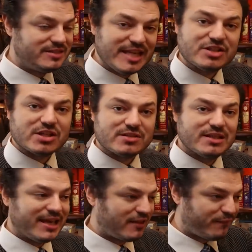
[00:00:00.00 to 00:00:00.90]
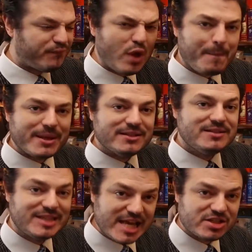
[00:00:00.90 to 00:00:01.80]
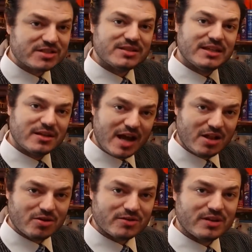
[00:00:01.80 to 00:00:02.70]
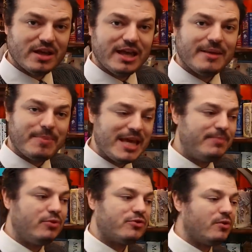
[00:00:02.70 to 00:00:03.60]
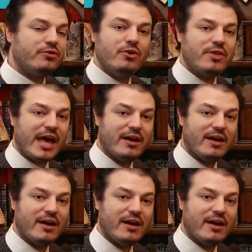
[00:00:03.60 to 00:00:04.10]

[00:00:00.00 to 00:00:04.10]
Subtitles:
digits. It's flipping digits and colors. And people don't do